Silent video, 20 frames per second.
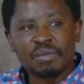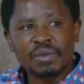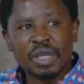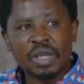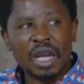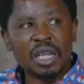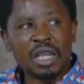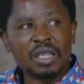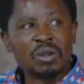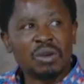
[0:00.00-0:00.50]

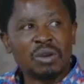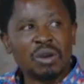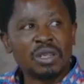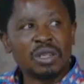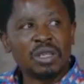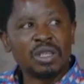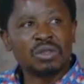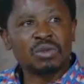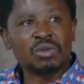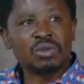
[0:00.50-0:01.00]
And God
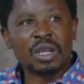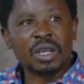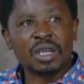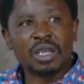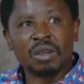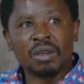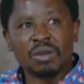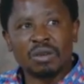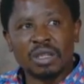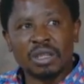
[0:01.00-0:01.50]
is
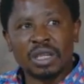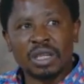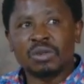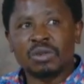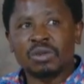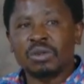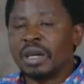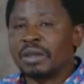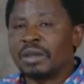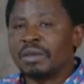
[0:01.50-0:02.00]
working on that
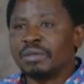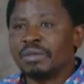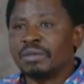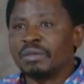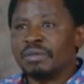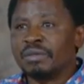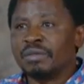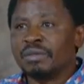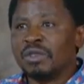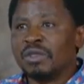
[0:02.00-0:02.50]
one.
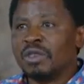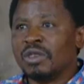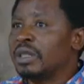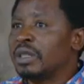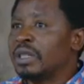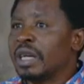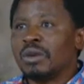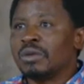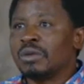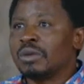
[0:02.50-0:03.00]
No
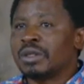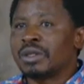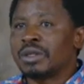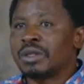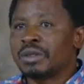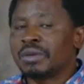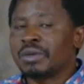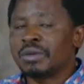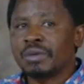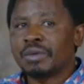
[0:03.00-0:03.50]
doubt,
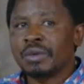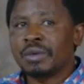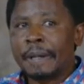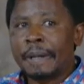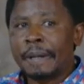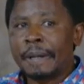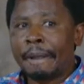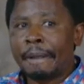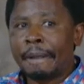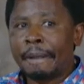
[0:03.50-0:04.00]

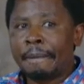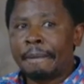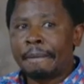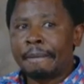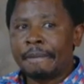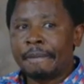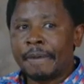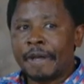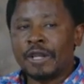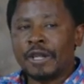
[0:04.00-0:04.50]

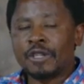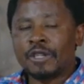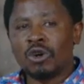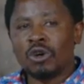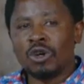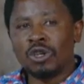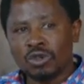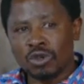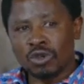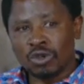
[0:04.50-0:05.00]
he's
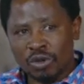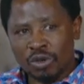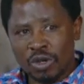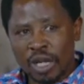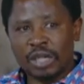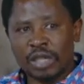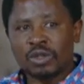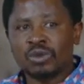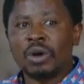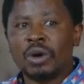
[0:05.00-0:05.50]
going to do
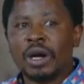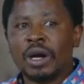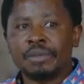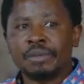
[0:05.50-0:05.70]
that one.